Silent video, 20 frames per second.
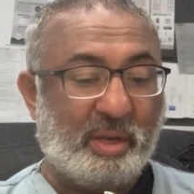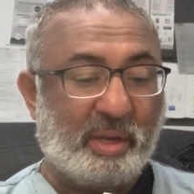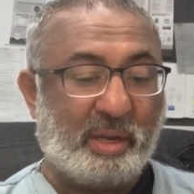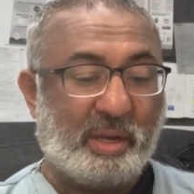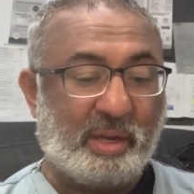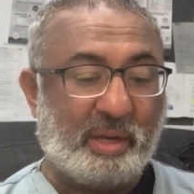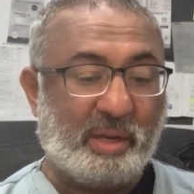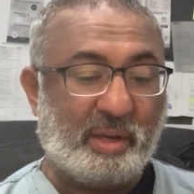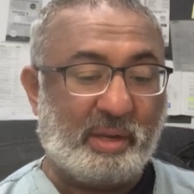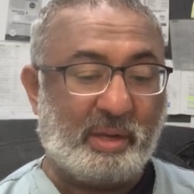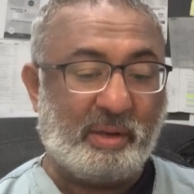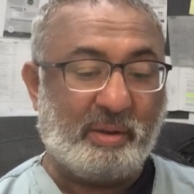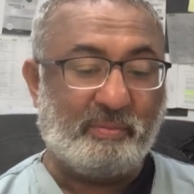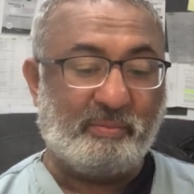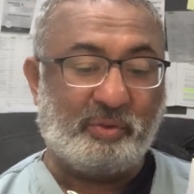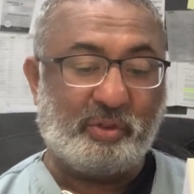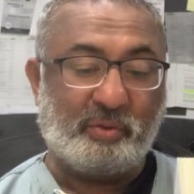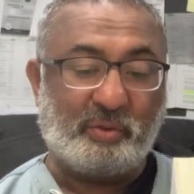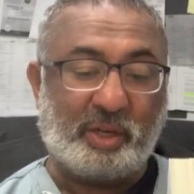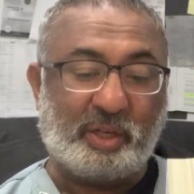
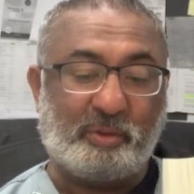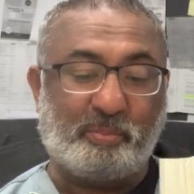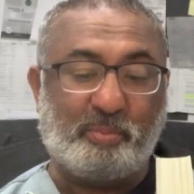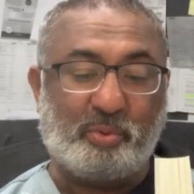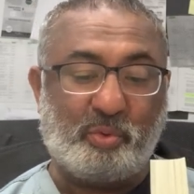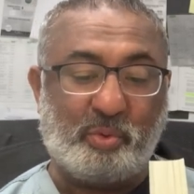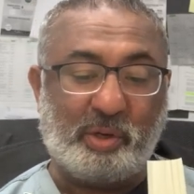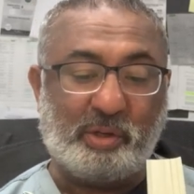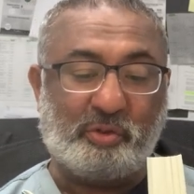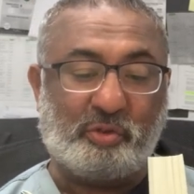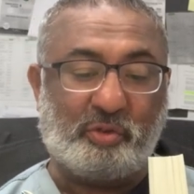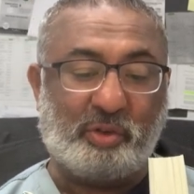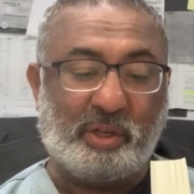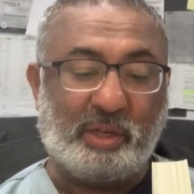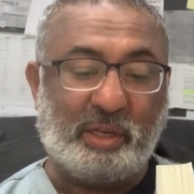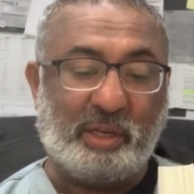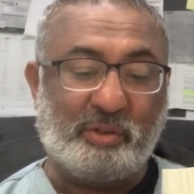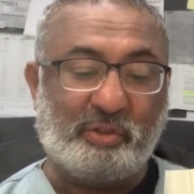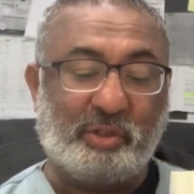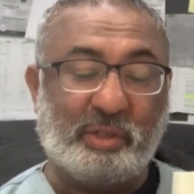She writes
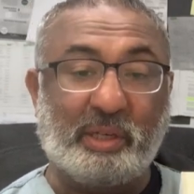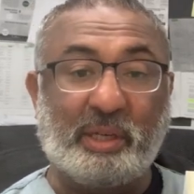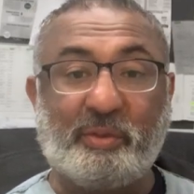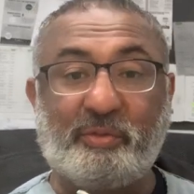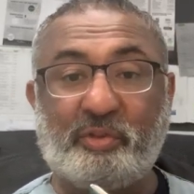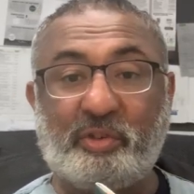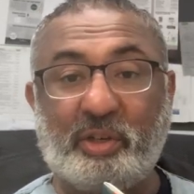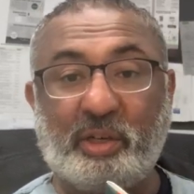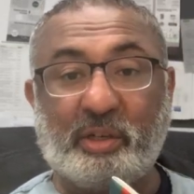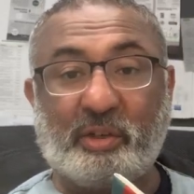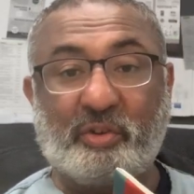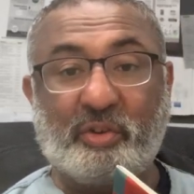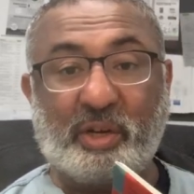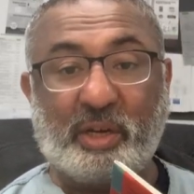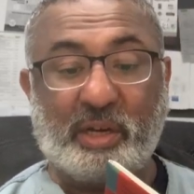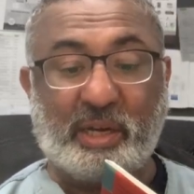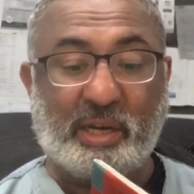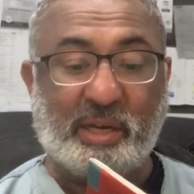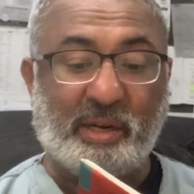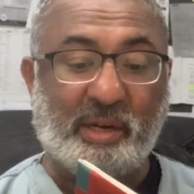poetry and she lives near
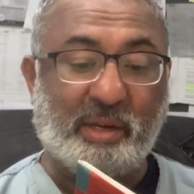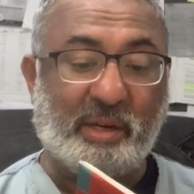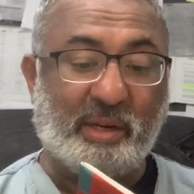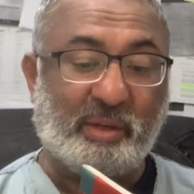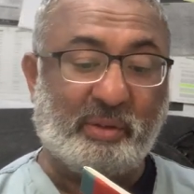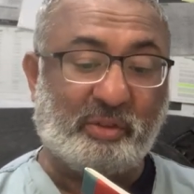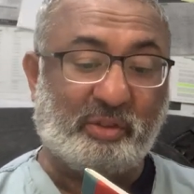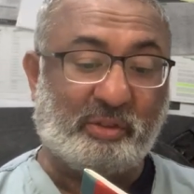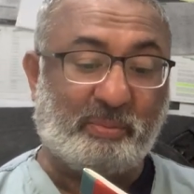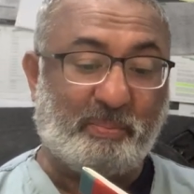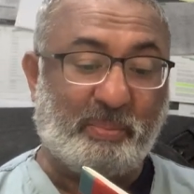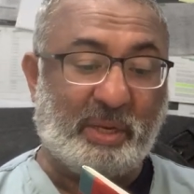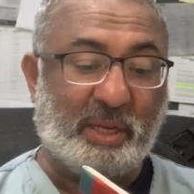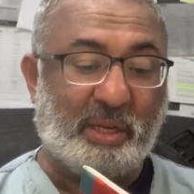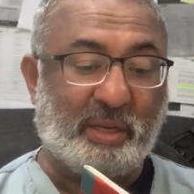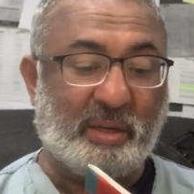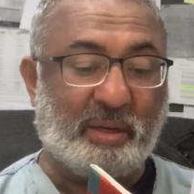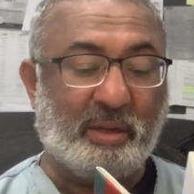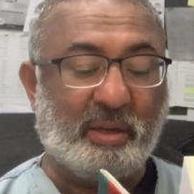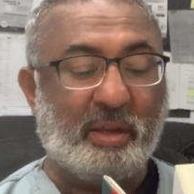Granada,
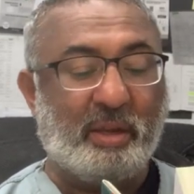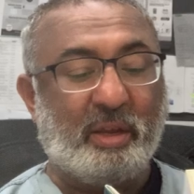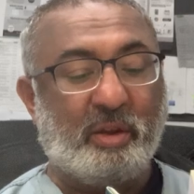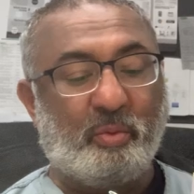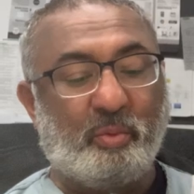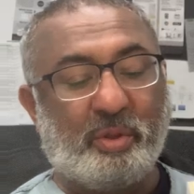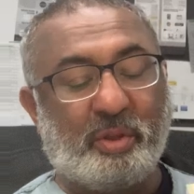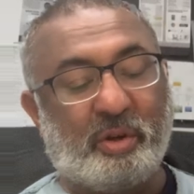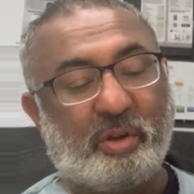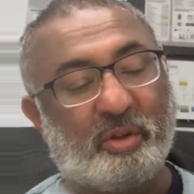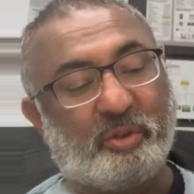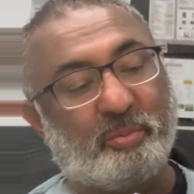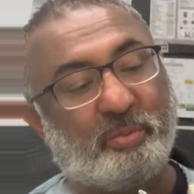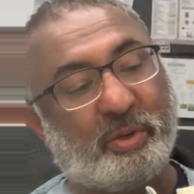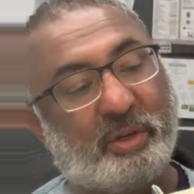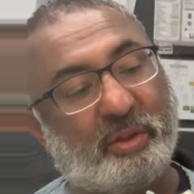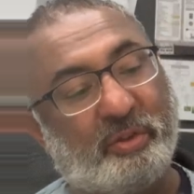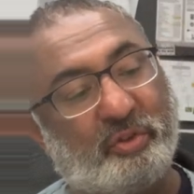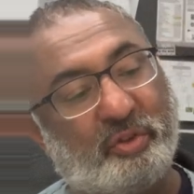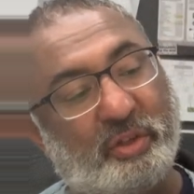Spain, with her
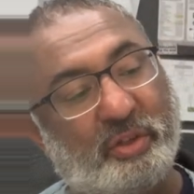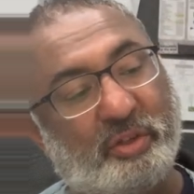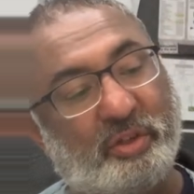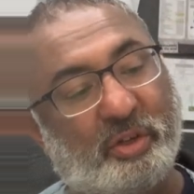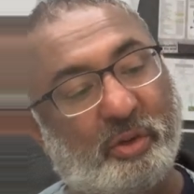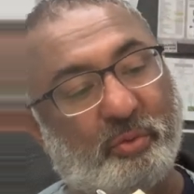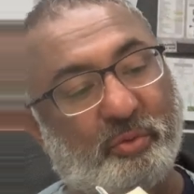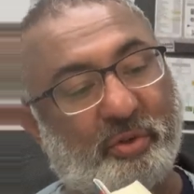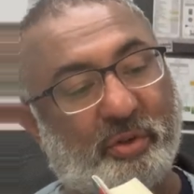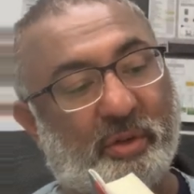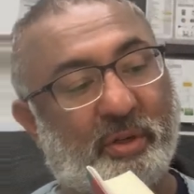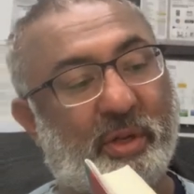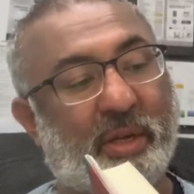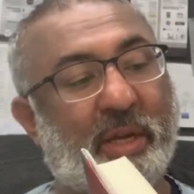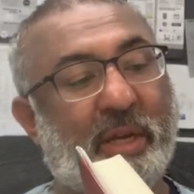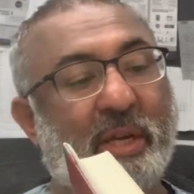husband and three children.